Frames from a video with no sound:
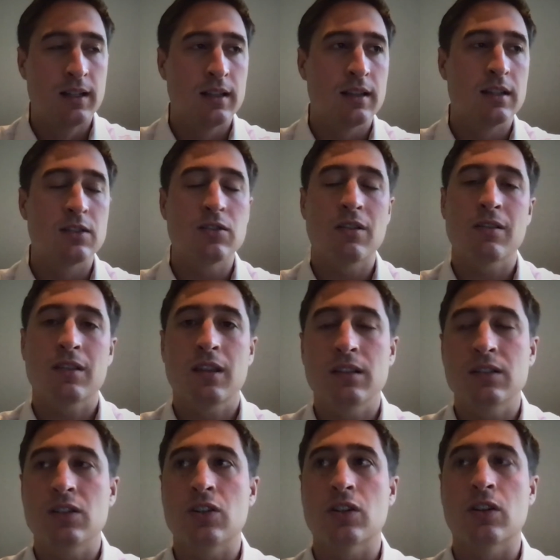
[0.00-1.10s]
These aren't things
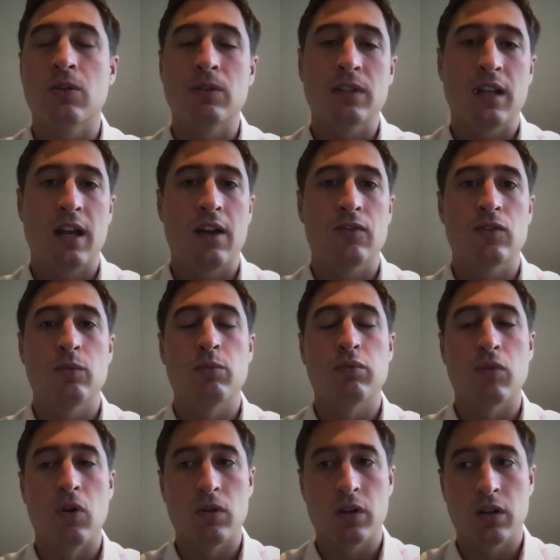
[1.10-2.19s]
that you're going to have to
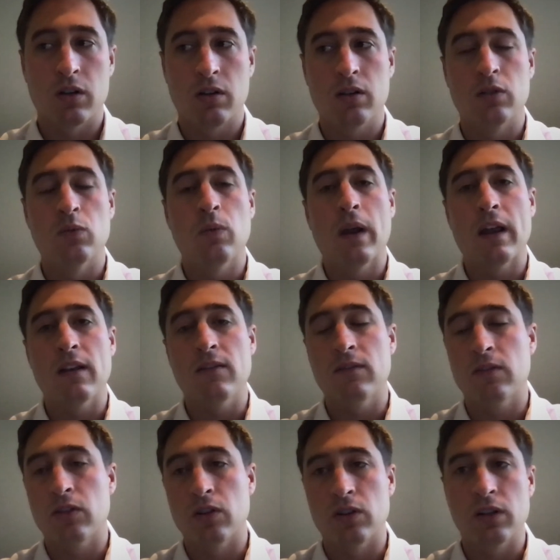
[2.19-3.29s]
broker and wait
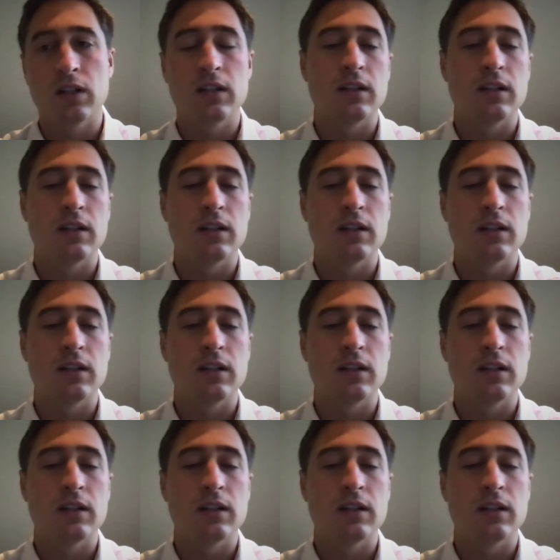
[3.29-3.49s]
30 to